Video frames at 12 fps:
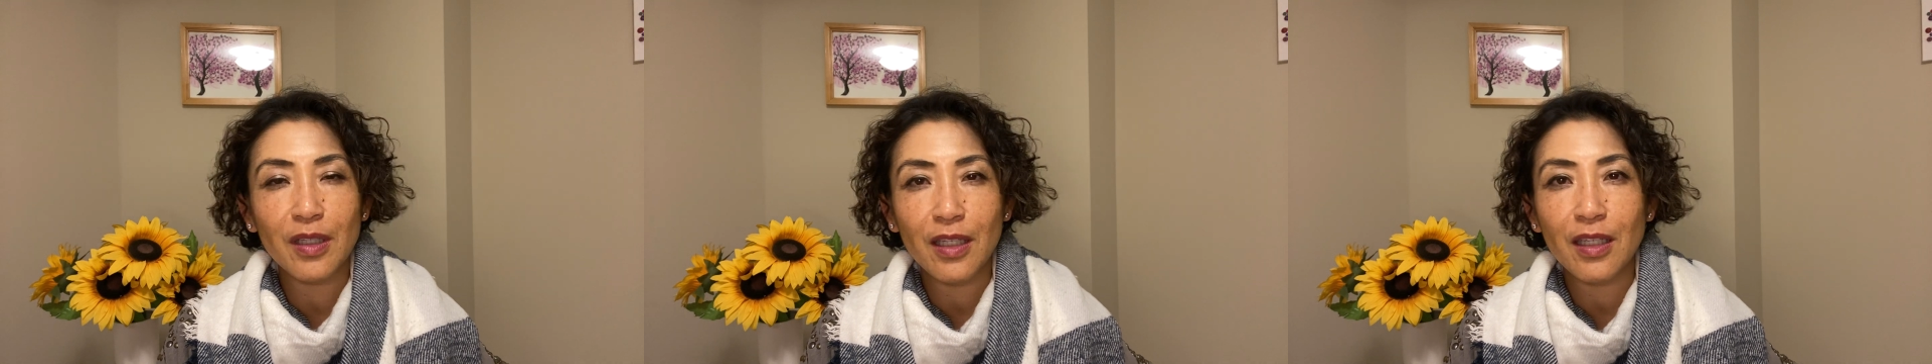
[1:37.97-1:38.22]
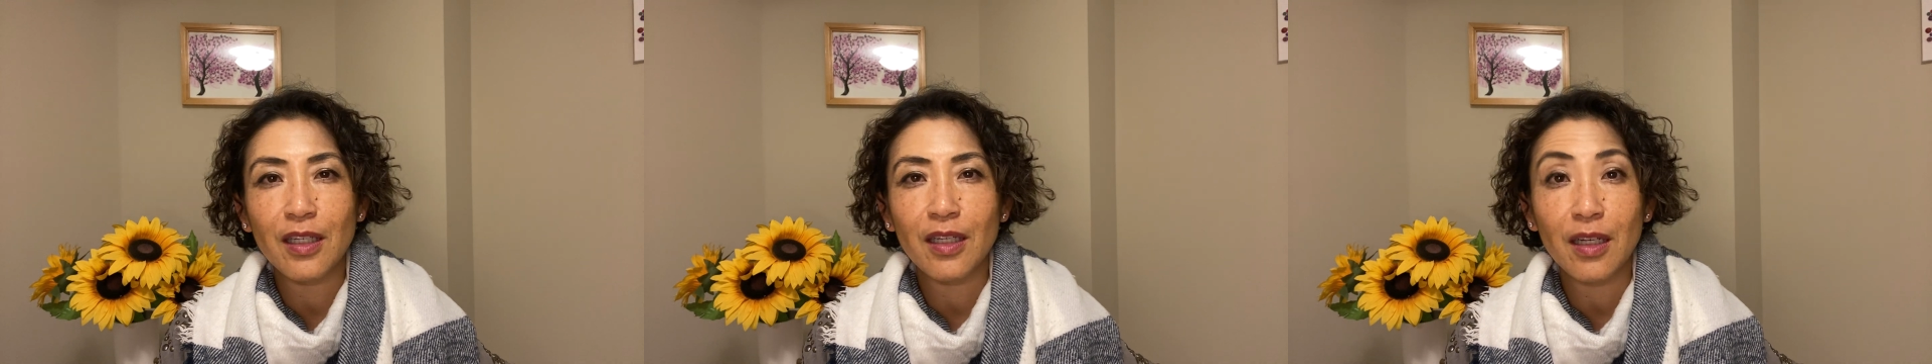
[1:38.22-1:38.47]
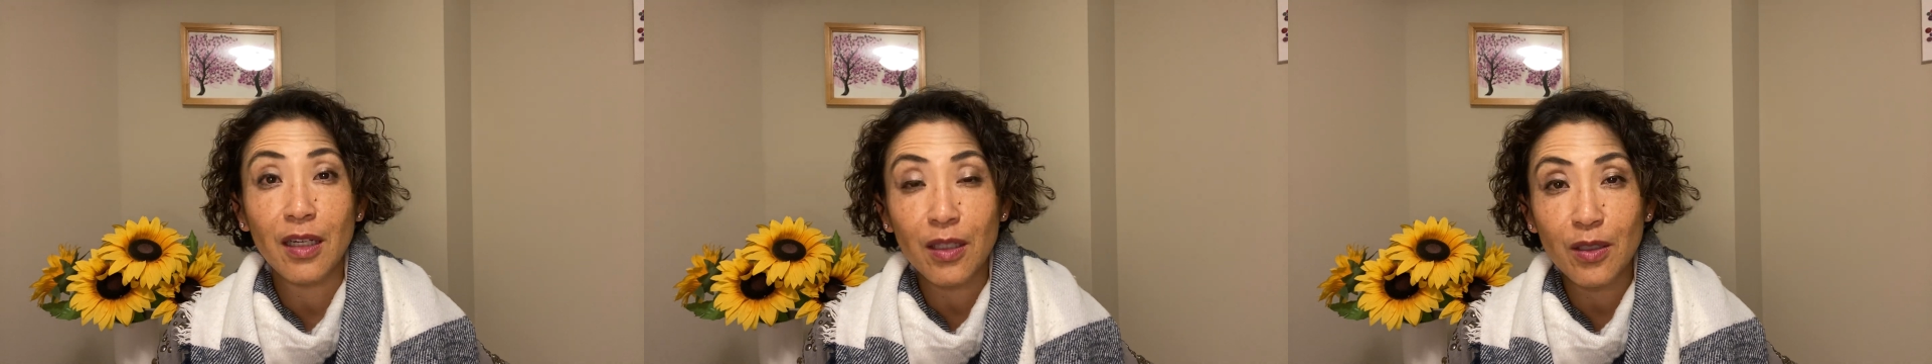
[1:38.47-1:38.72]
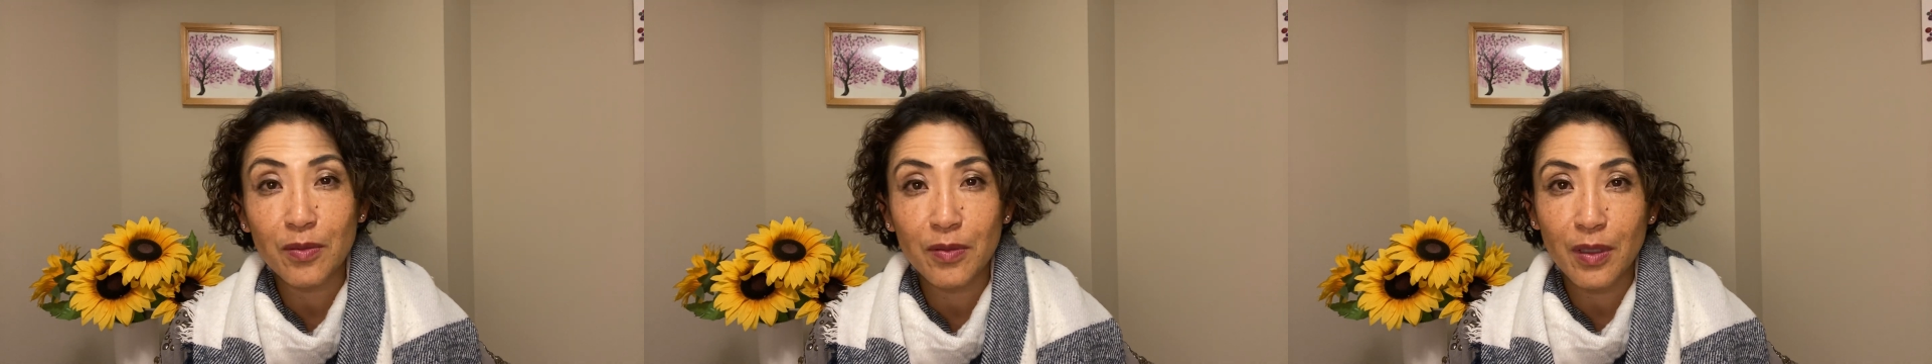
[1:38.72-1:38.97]
getting out
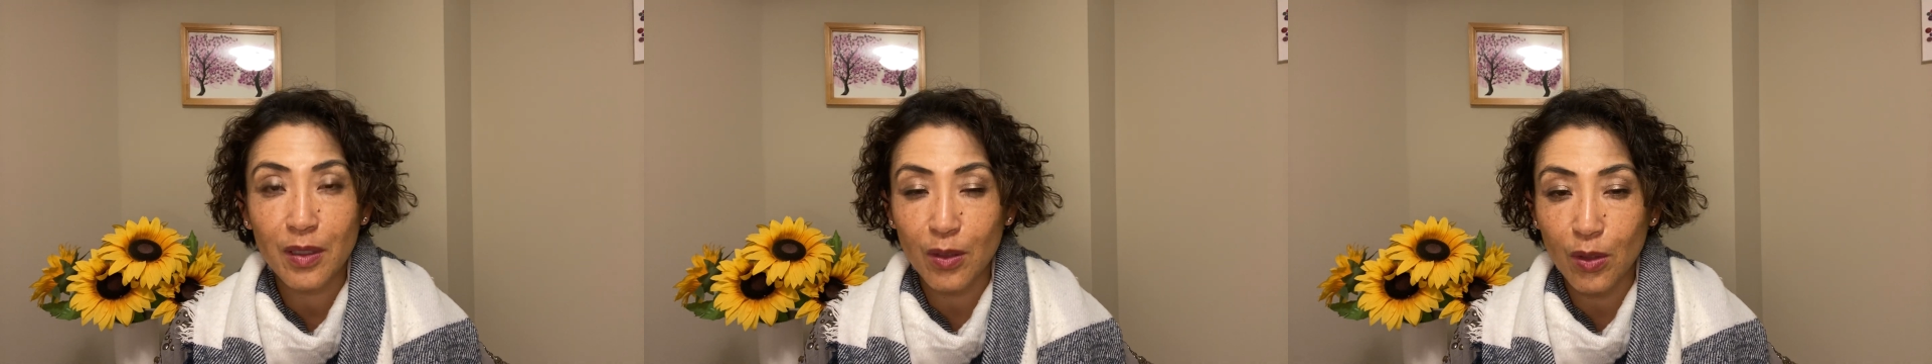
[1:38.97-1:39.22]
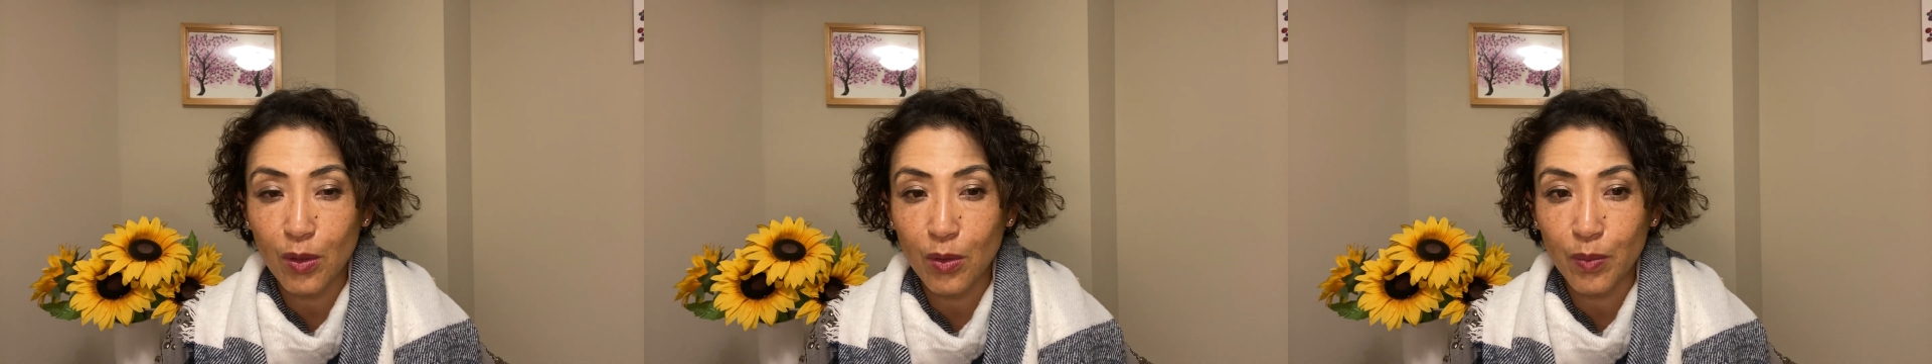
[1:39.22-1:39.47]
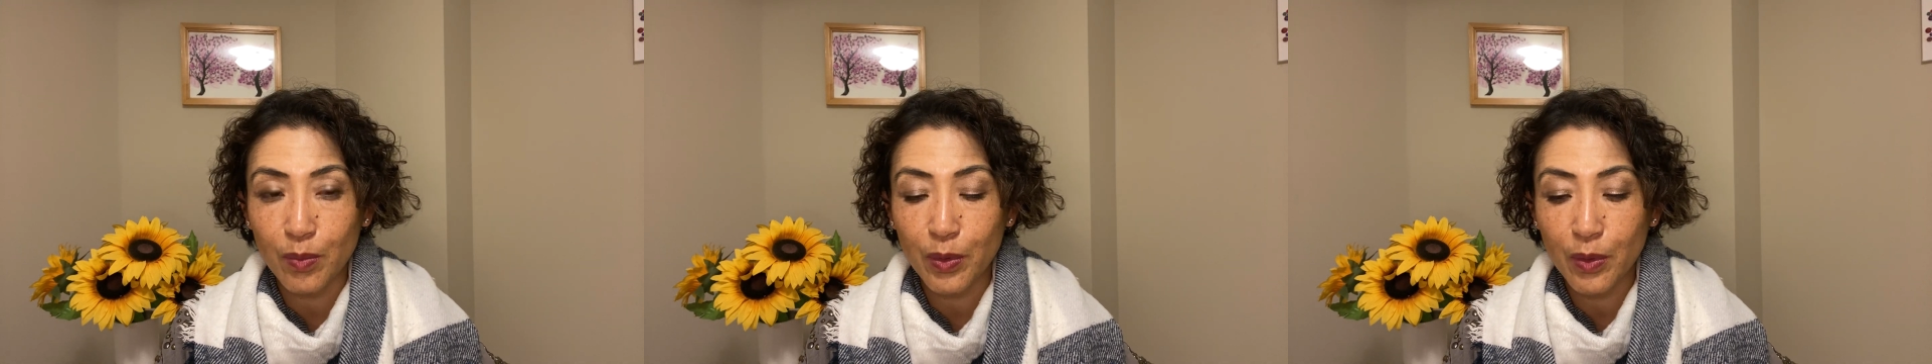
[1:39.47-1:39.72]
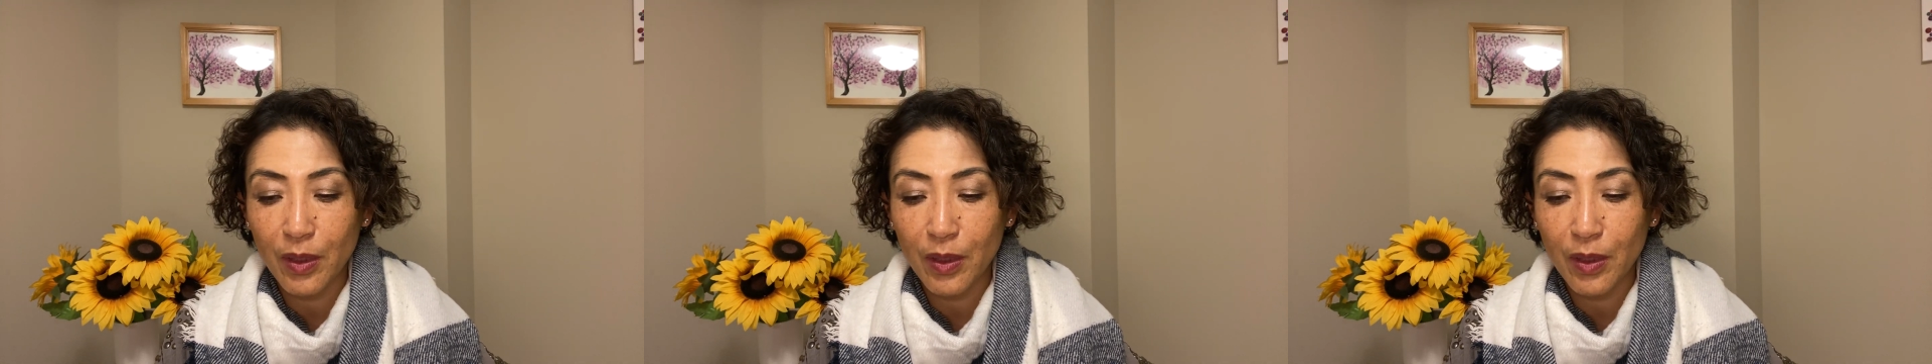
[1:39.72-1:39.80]
of that loop.